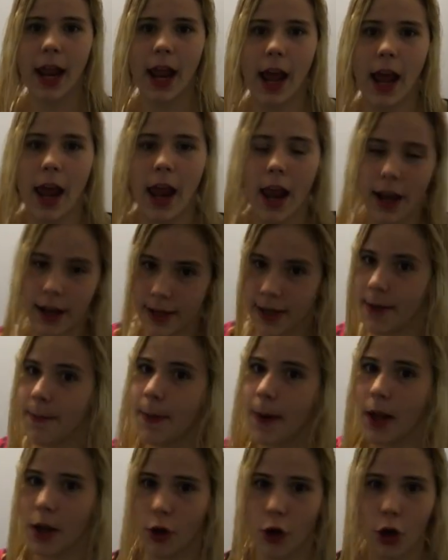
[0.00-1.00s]
and I keep
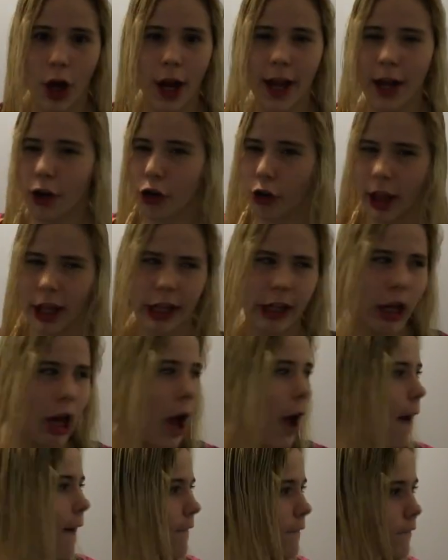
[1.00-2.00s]
hitting her. I hit her like
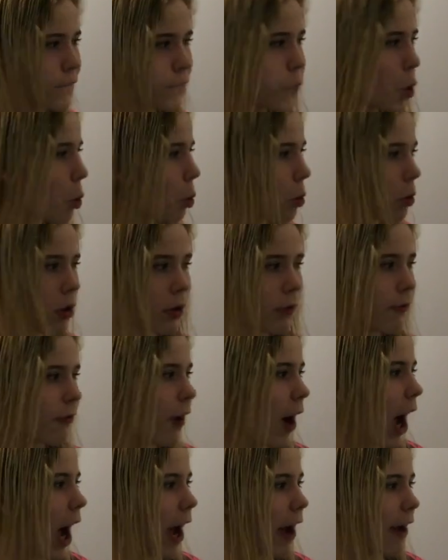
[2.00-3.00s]
4 or
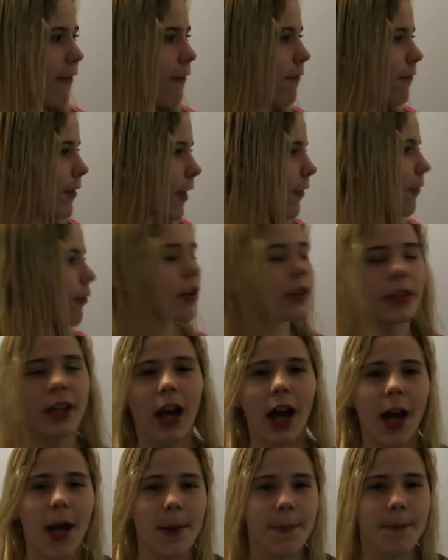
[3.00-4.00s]
5 different
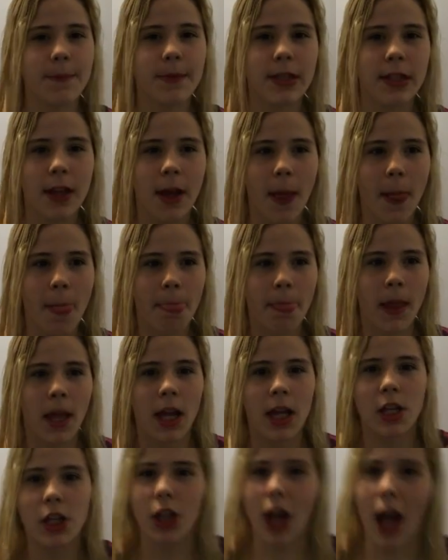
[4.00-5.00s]
times.
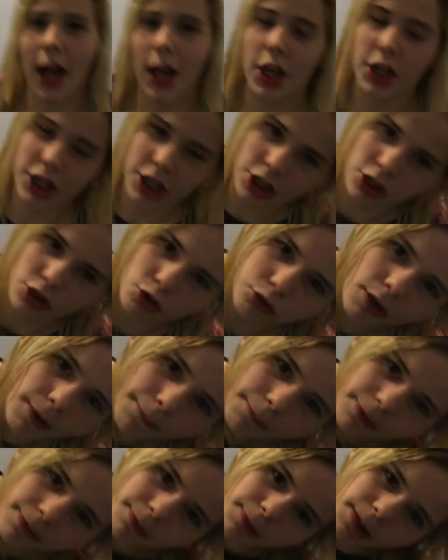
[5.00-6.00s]
She
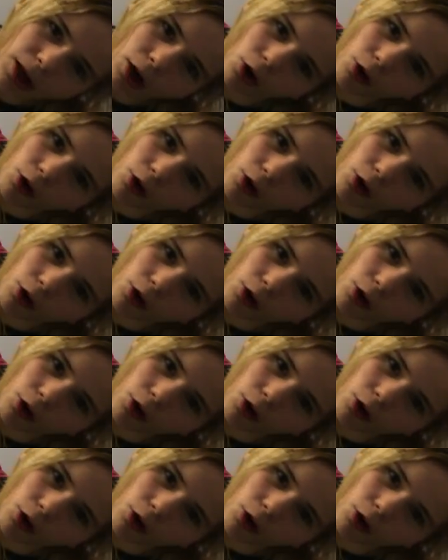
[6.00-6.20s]
trips me